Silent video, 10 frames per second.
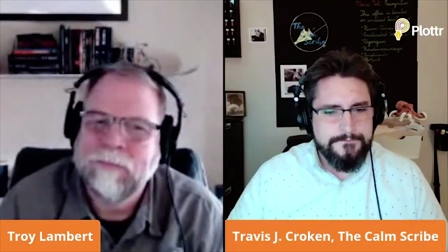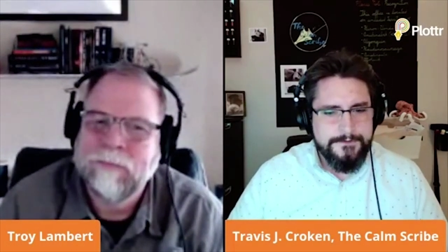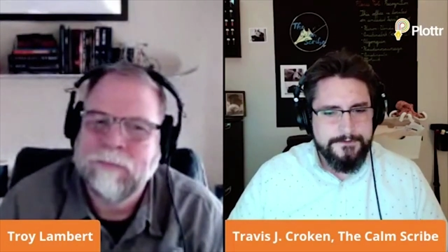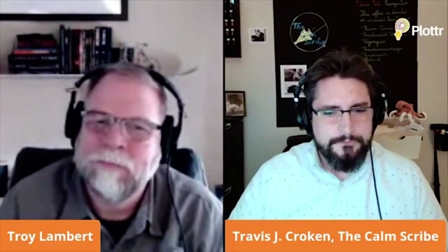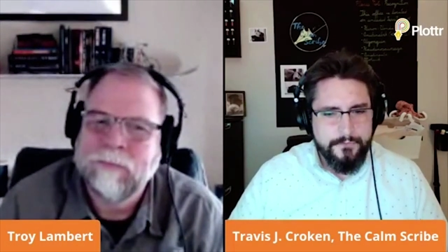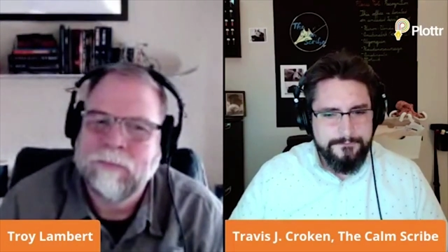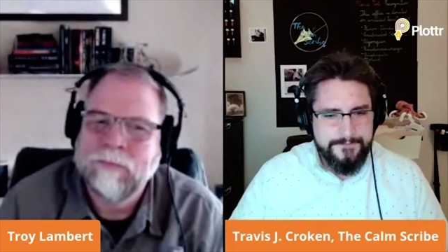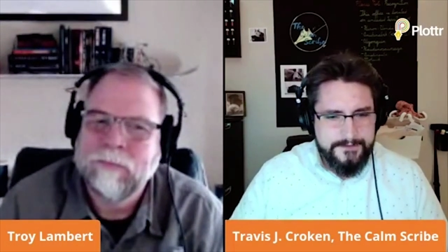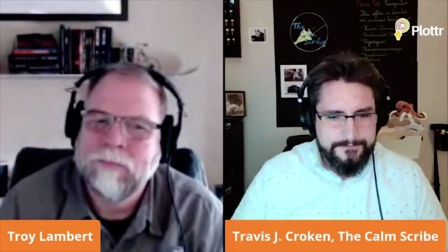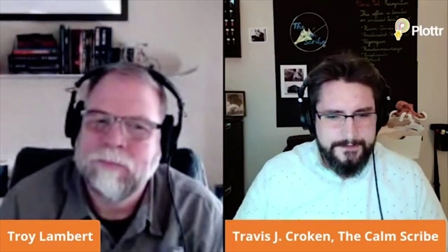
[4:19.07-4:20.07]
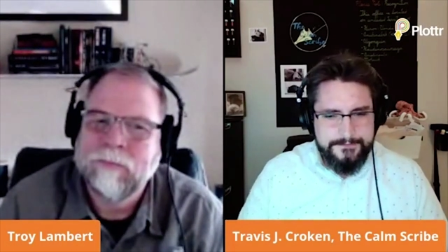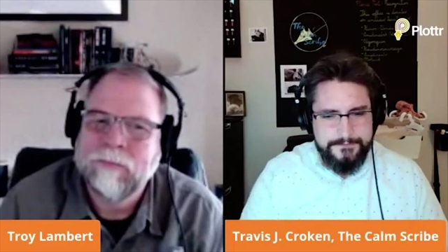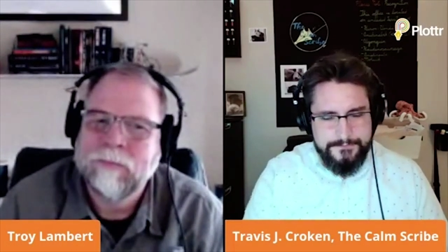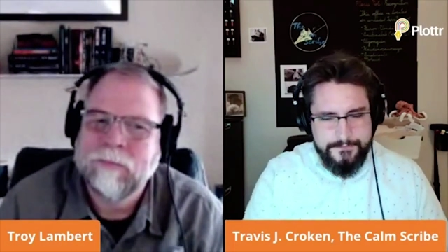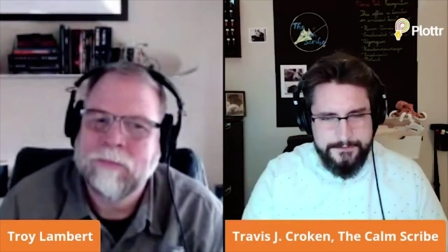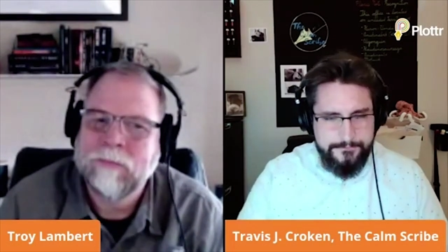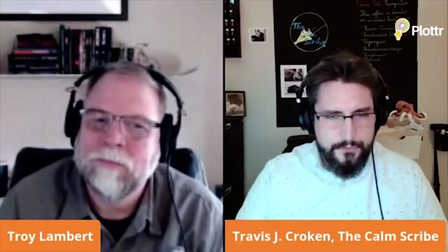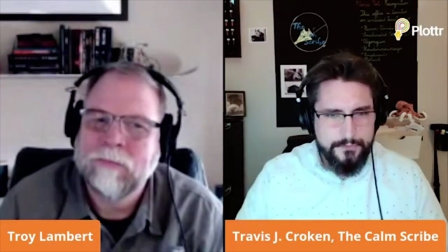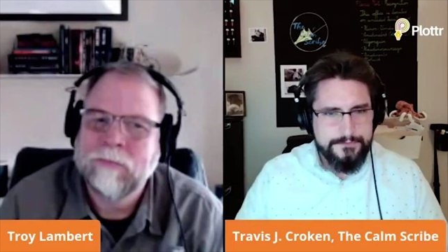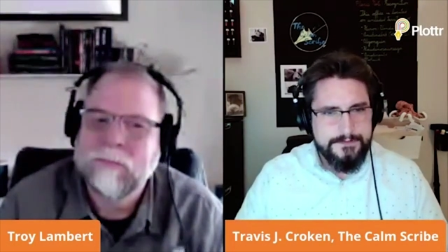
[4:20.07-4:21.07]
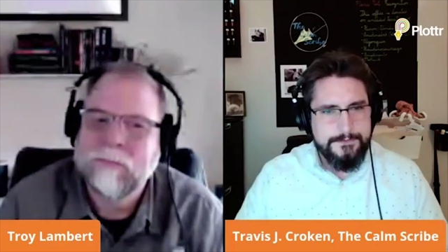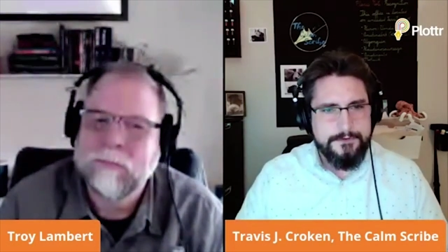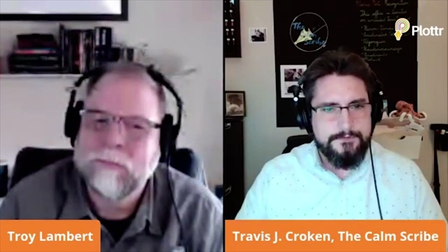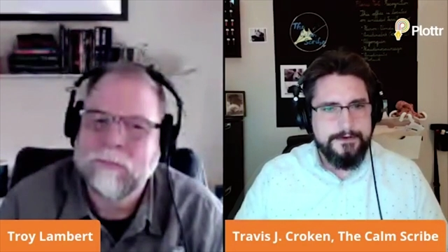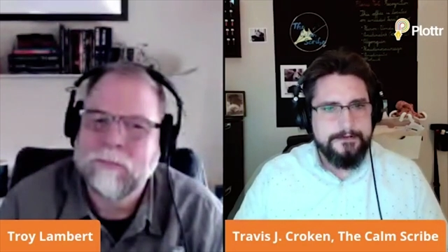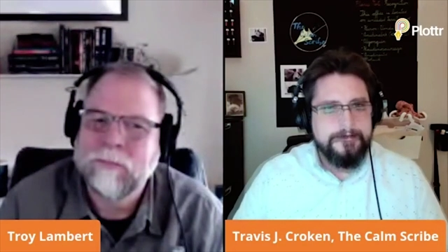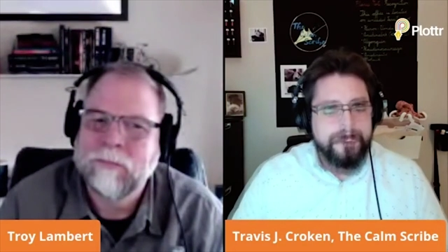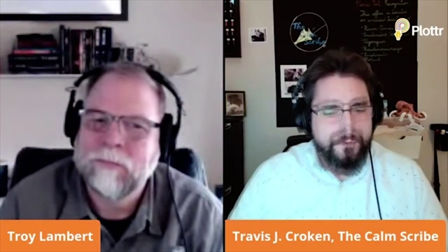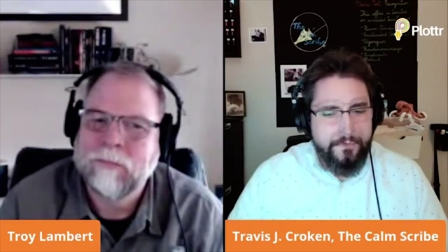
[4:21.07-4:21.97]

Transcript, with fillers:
Speaker 1: just more fast paced and straightforward in my writing.